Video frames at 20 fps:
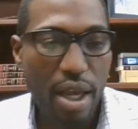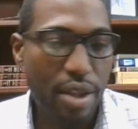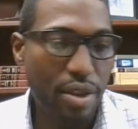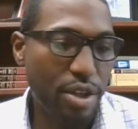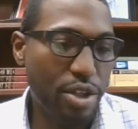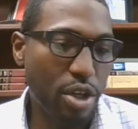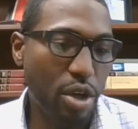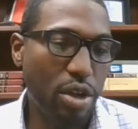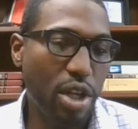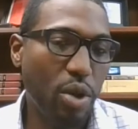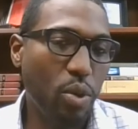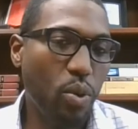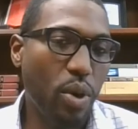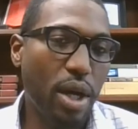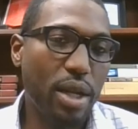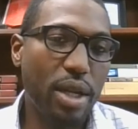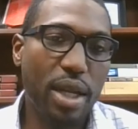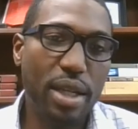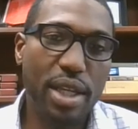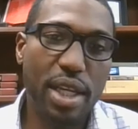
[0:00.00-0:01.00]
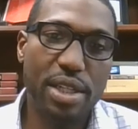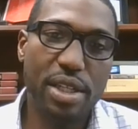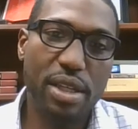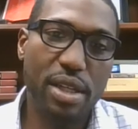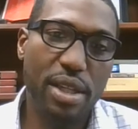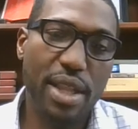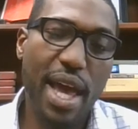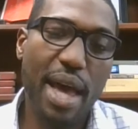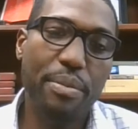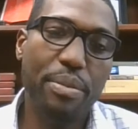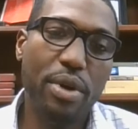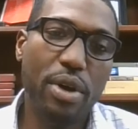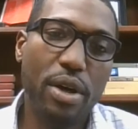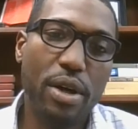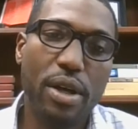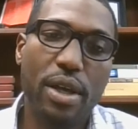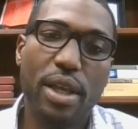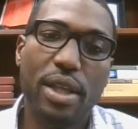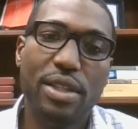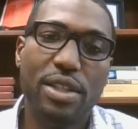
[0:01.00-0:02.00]
There's only one edition of that
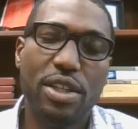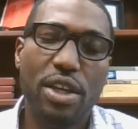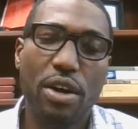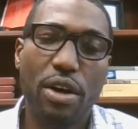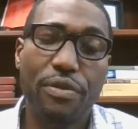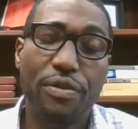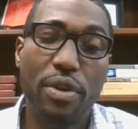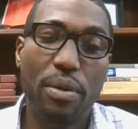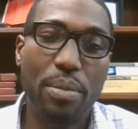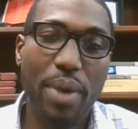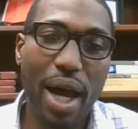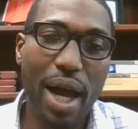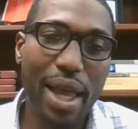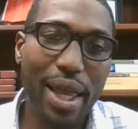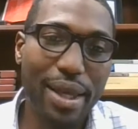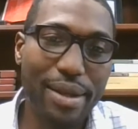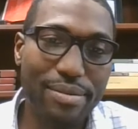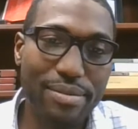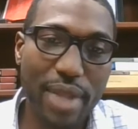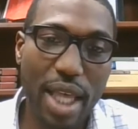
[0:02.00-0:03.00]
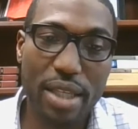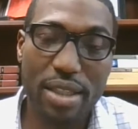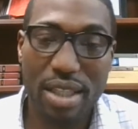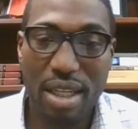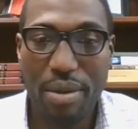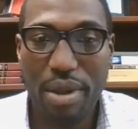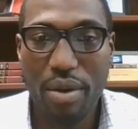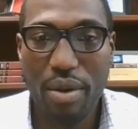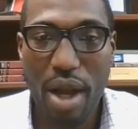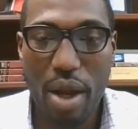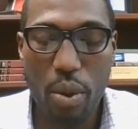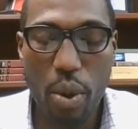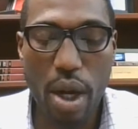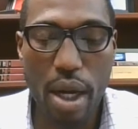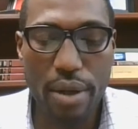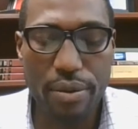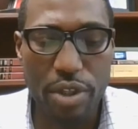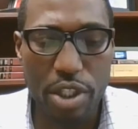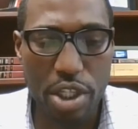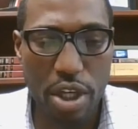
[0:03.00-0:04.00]
book, and so if you buy it, that's going to be the right
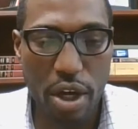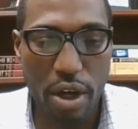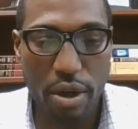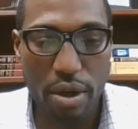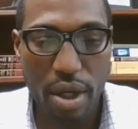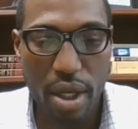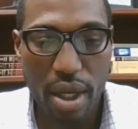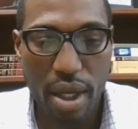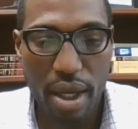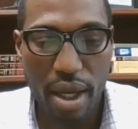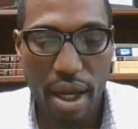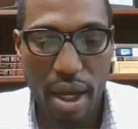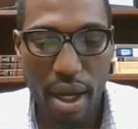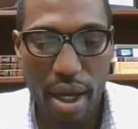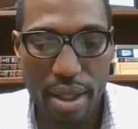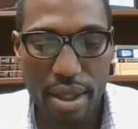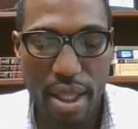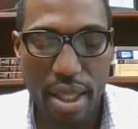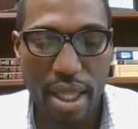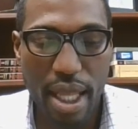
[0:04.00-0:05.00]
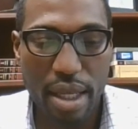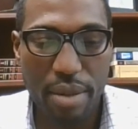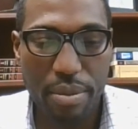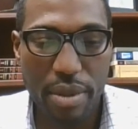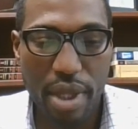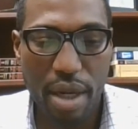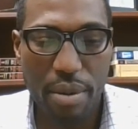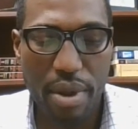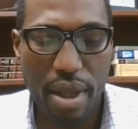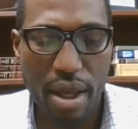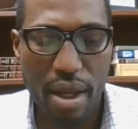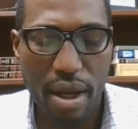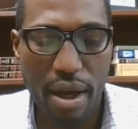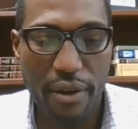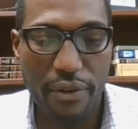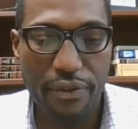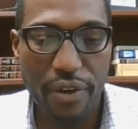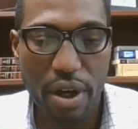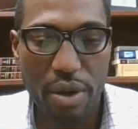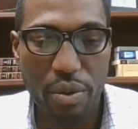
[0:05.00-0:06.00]
one. So, and that'll be
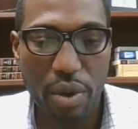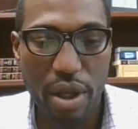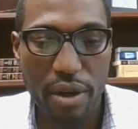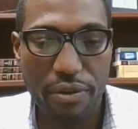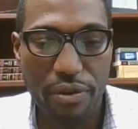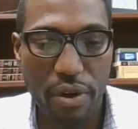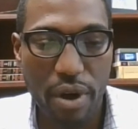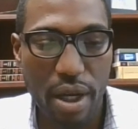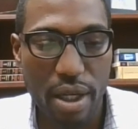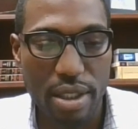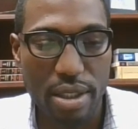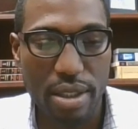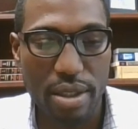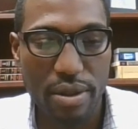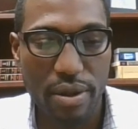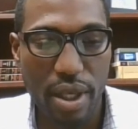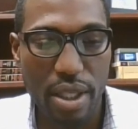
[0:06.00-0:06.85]
a fun read for us.